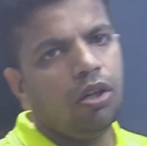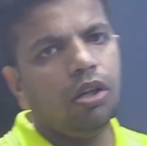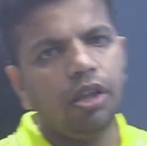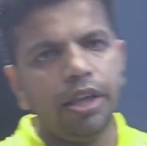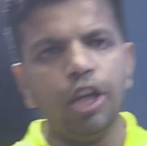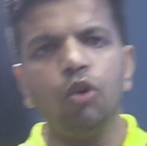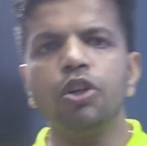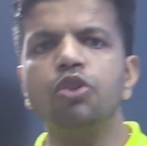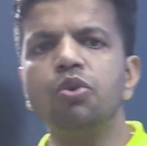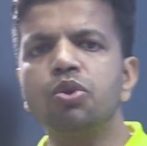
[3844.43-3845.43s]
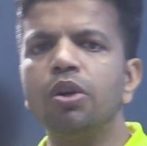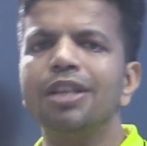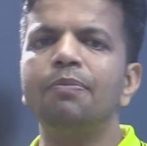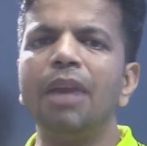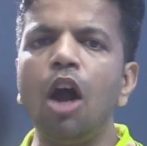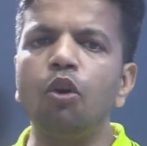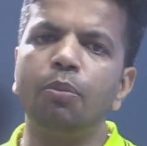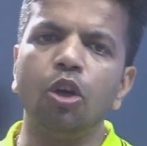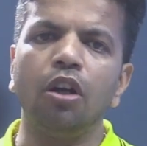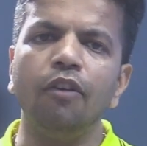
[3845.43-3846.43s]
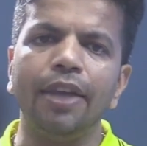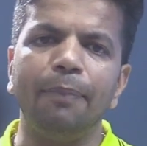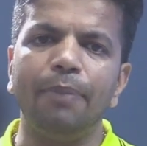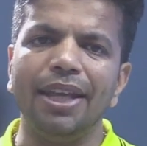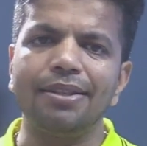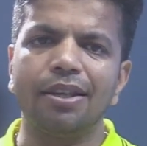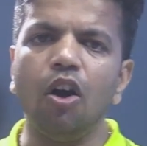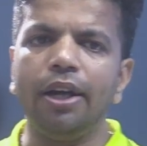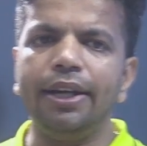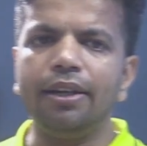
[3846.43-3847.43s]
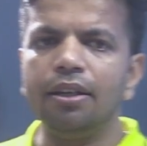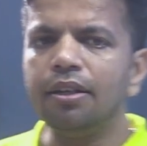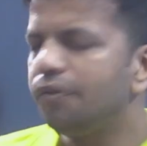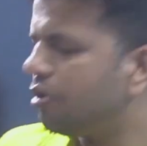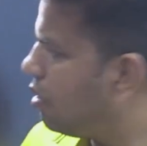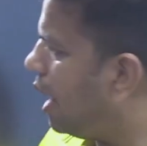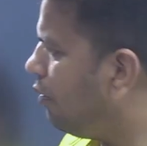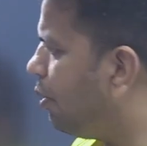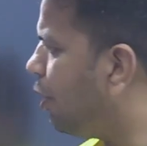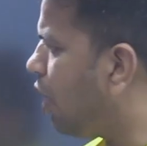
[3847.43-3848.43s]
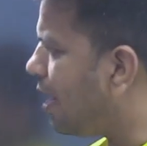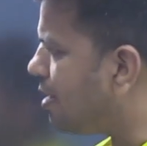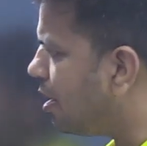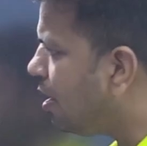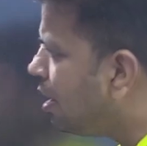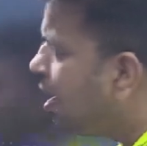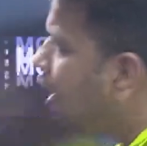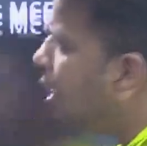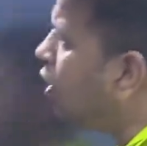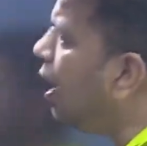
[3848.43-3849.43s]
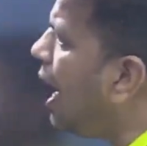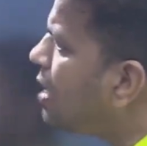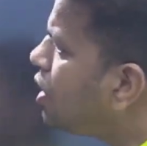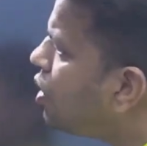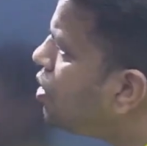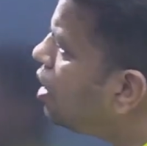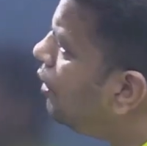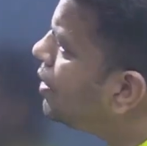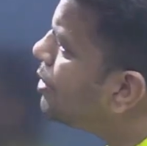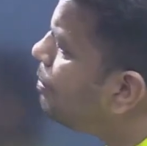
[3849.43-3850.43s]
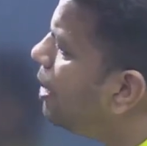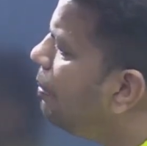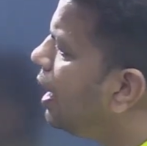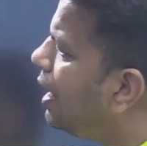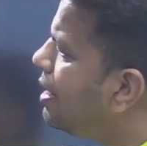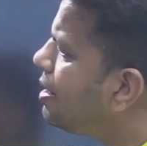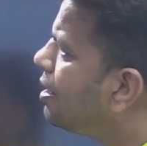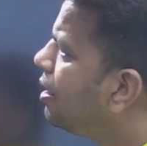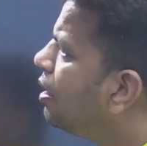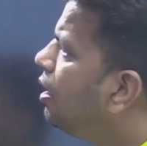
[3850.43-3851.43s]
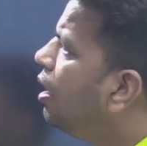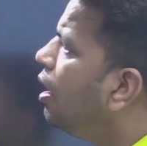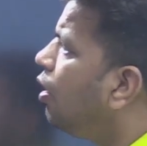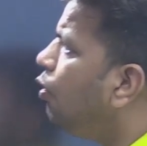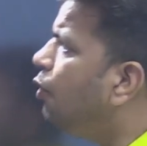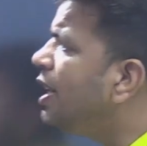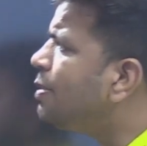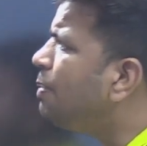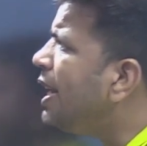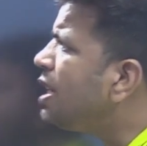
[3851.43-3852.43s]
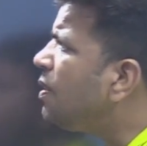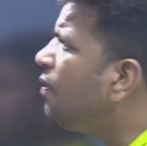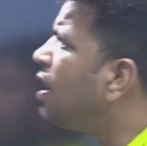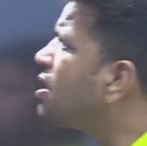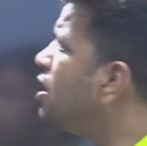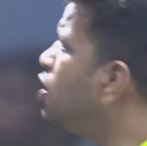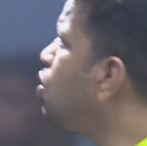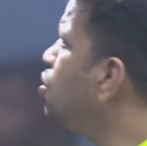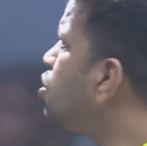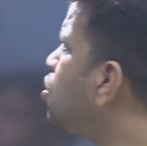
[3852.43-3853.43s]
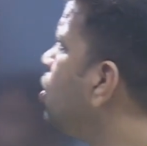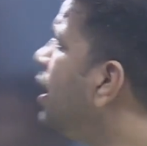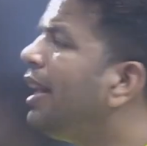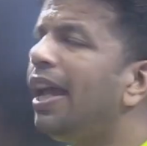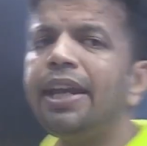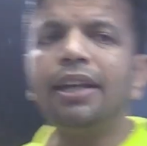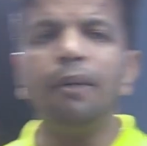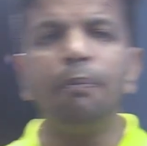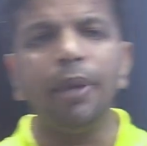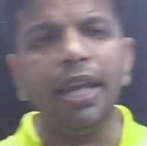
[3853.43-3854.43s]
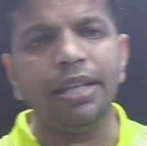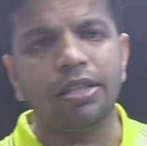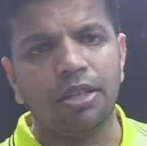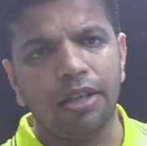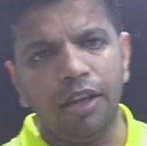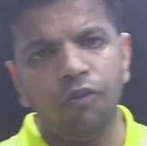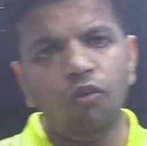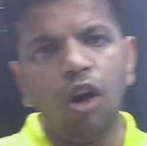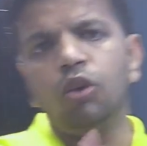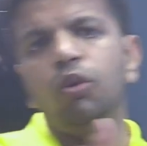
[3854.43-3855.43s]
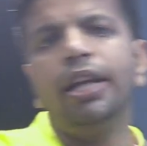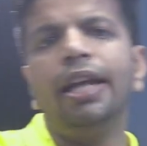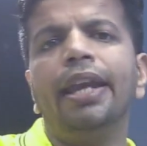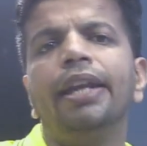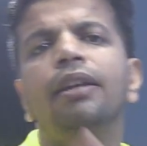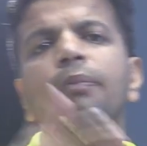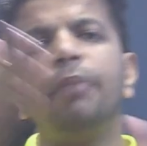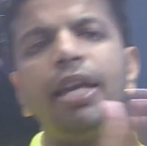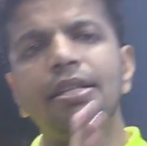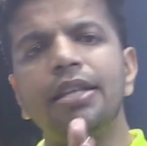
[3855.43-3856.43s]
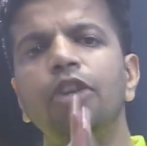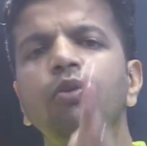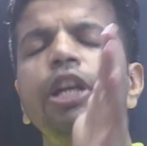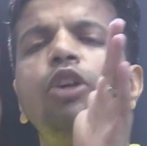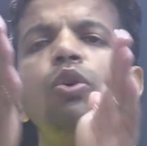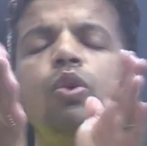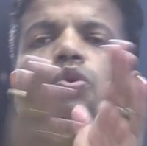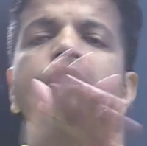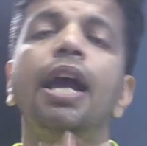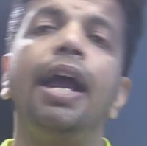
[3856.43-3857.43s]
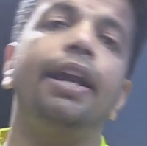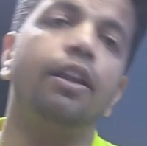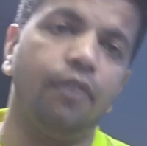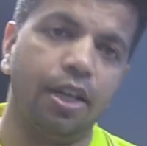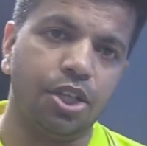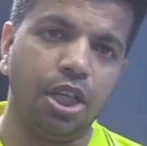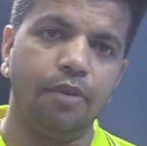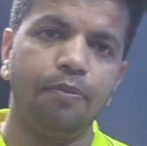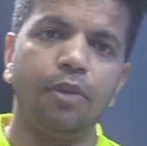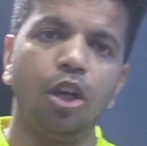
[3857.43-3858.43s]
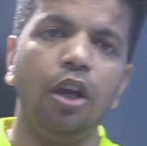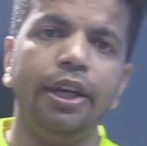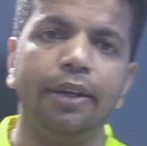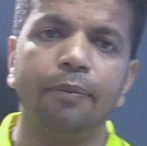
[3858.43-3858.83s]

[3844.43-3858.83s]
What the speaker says: Echo is used to display output on a web page. Got it? That would be your answer. Now the last question of this paper is, which PHP function is used to redirect a page? If you want to redirect a page, then you need to use the header function. Got it?